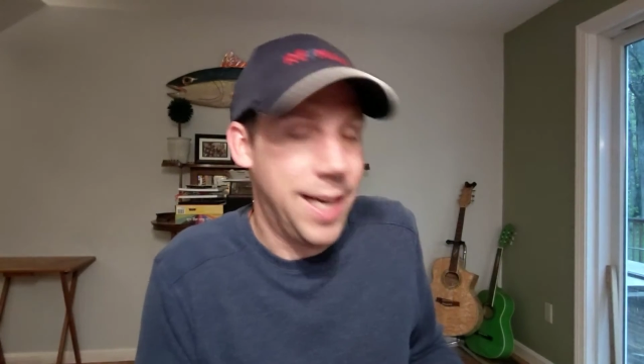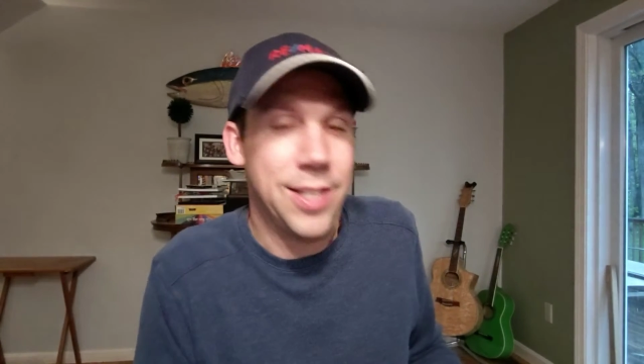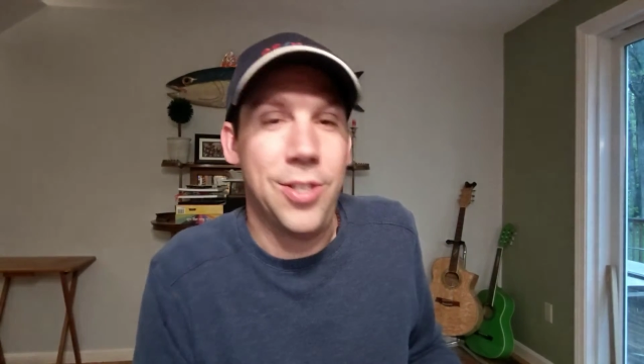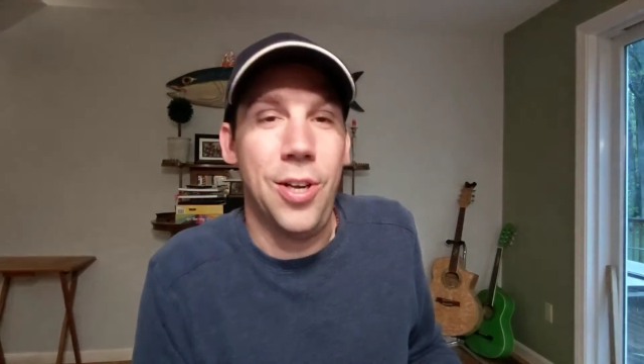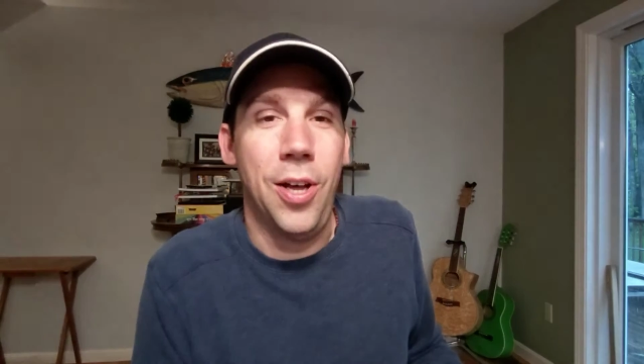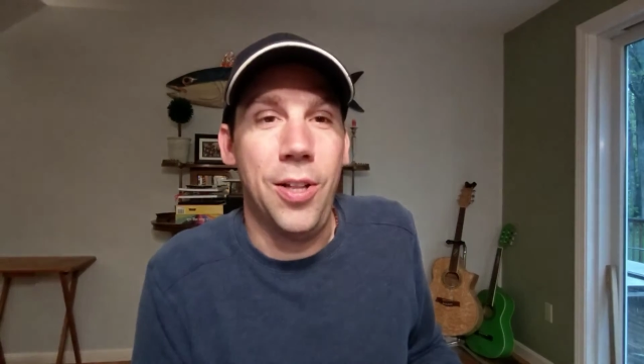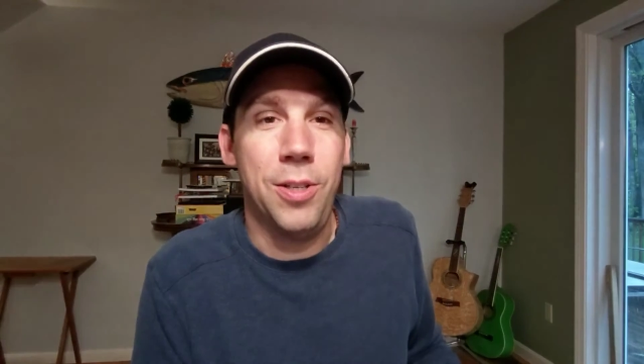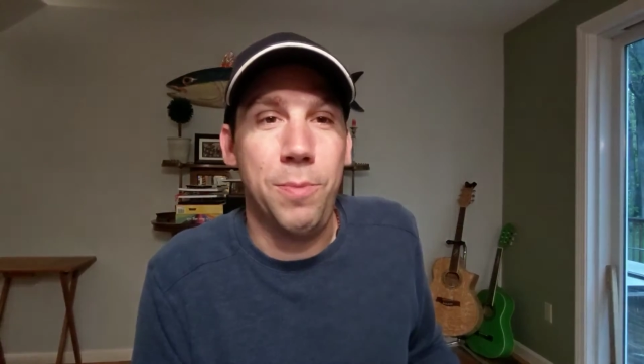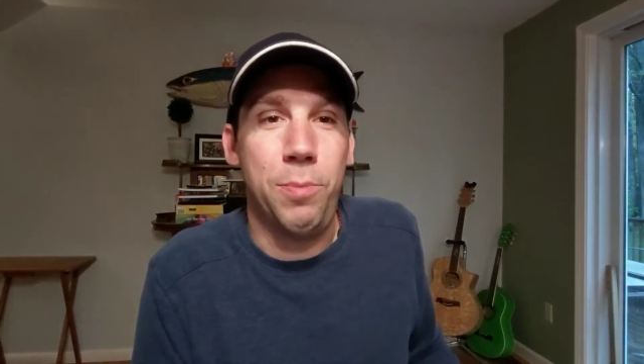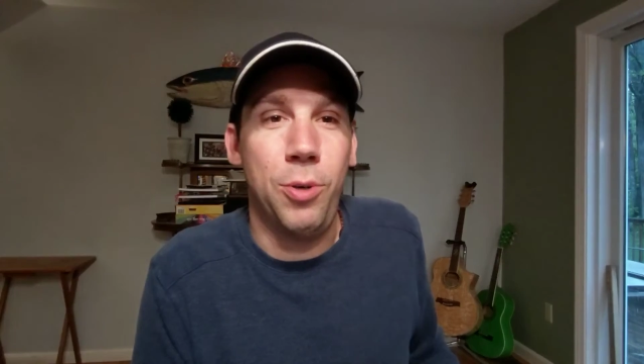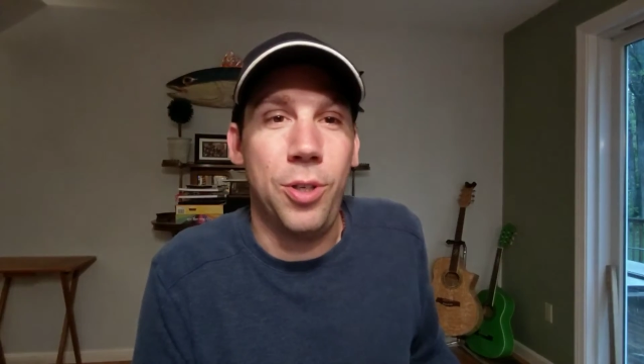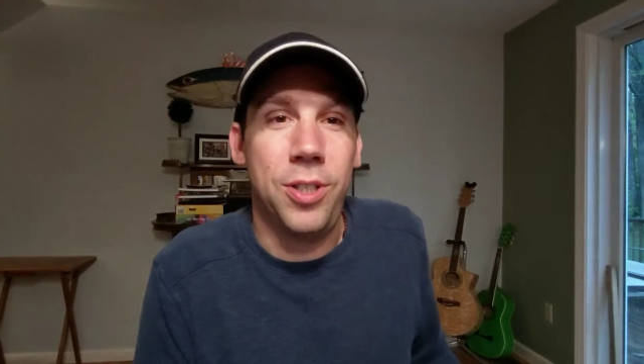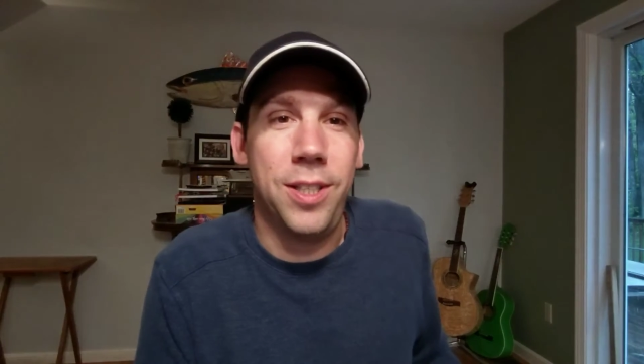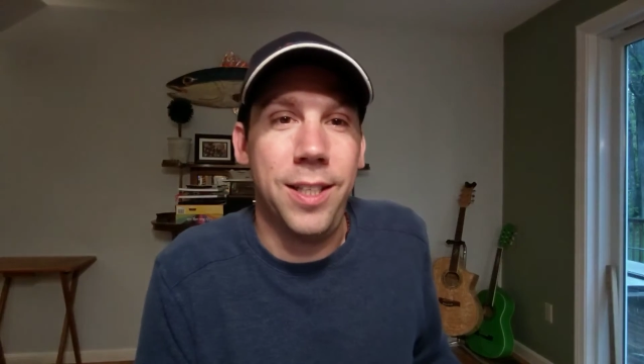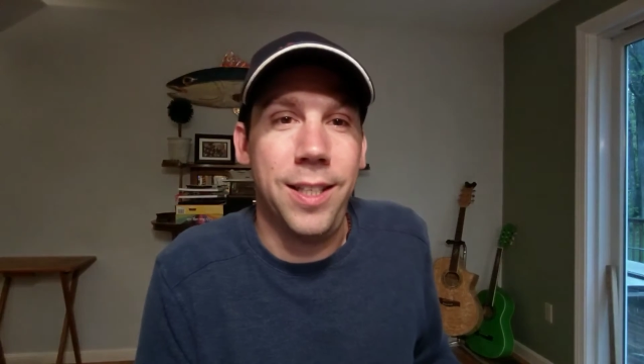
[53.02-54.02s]
I saw this
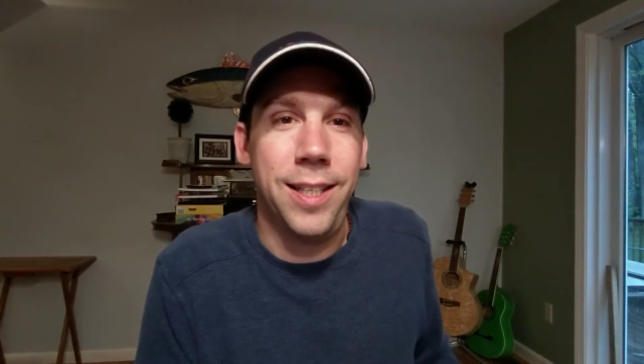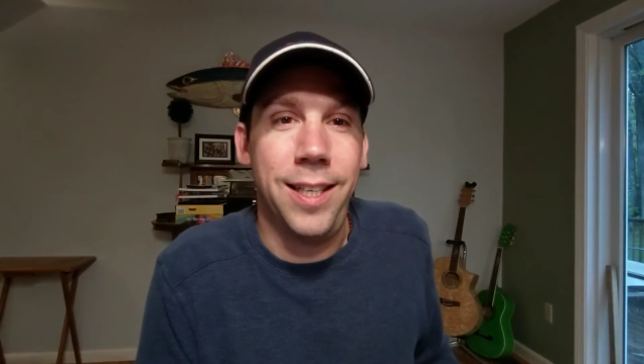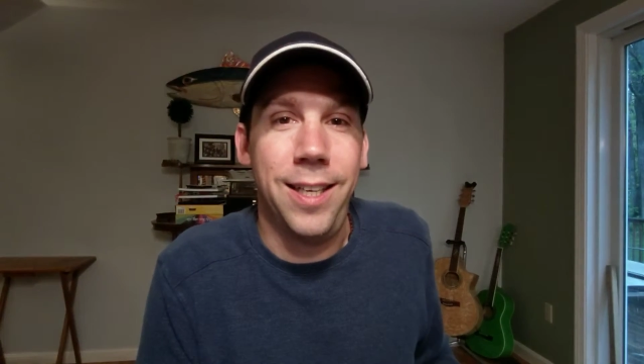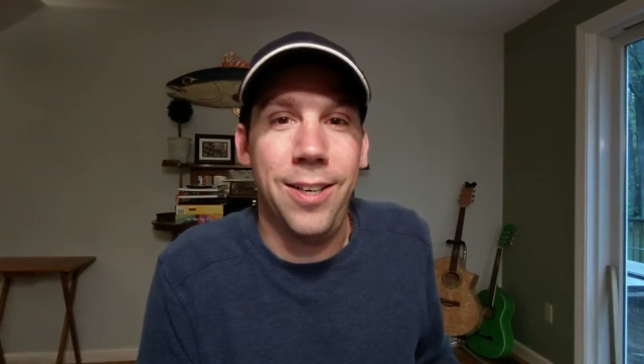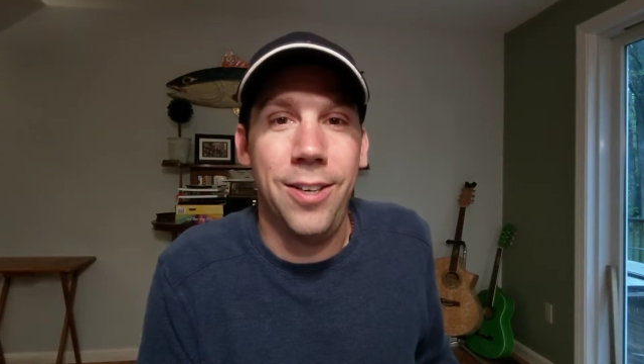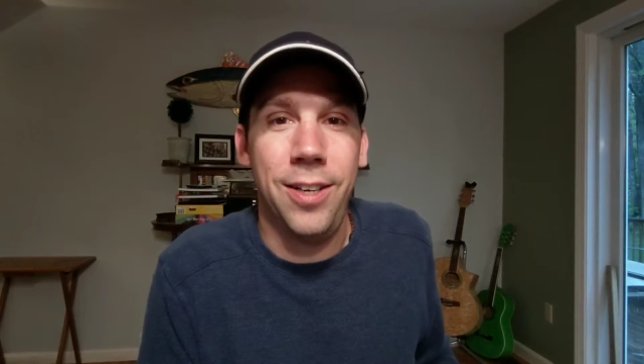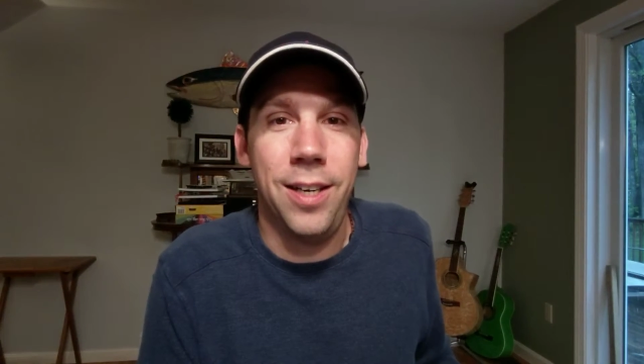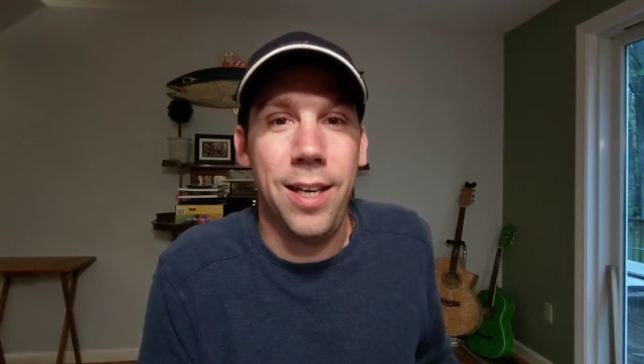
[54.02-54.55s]
book sitting here